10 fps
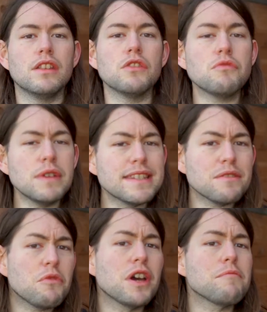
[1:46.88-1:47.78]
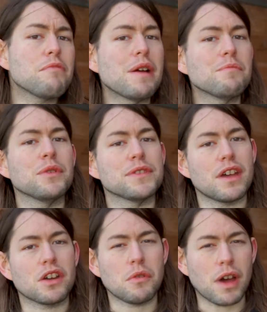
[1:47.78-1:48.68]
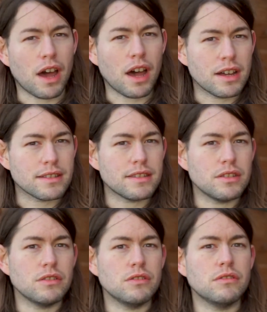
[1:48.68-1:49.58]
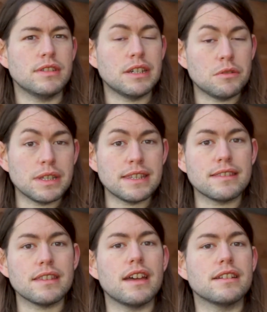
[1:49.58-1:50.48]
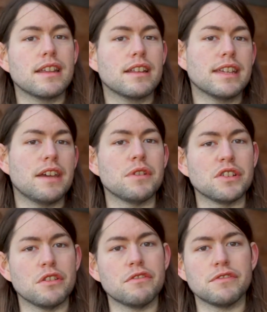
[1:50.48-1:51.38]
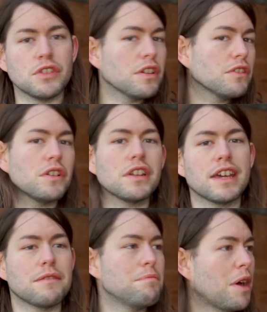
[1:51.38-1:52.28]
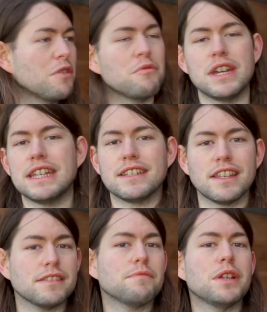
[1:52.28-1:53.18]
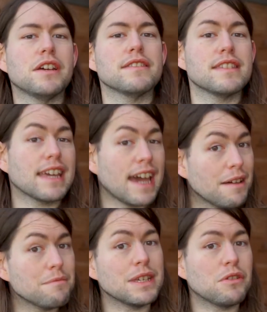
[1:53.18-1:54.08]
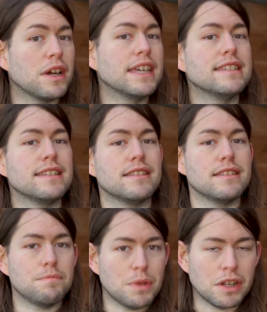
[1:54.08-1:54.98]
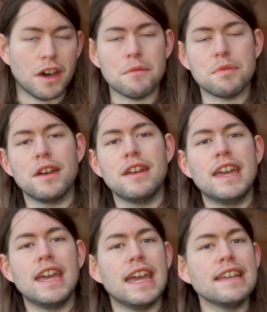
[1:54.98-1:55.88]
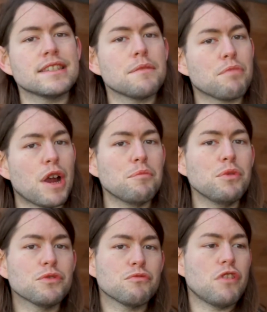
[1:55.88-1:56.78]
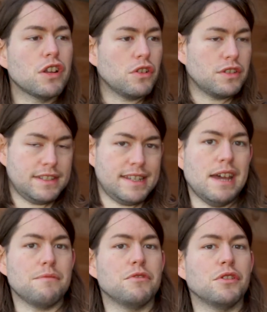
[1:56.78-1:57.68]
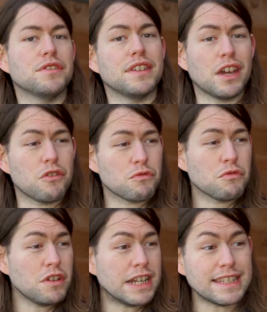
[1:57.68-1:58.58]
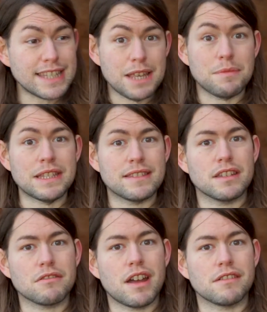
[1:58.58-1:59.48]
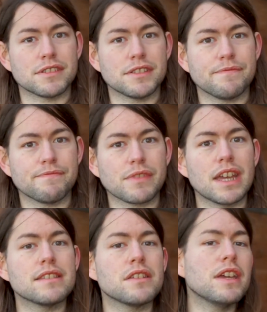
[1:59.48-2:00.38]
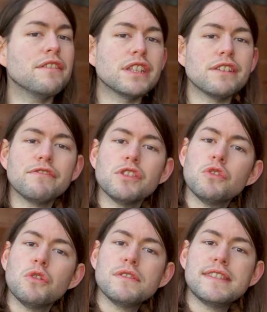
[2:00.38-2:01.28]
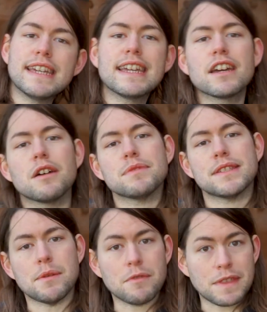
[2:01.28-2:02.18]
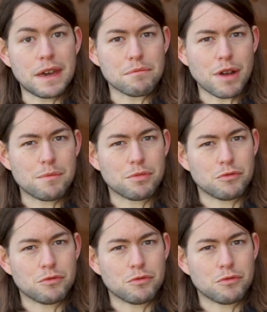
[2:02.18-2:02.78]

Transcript: The reason why brambles are quite hard to deal with and get rid of, not like bindweed and other plants that can be quite easy to pull up, is that brambles run on a taproot, so they go really deep into the ground. And so even if you're digging up some of that bramble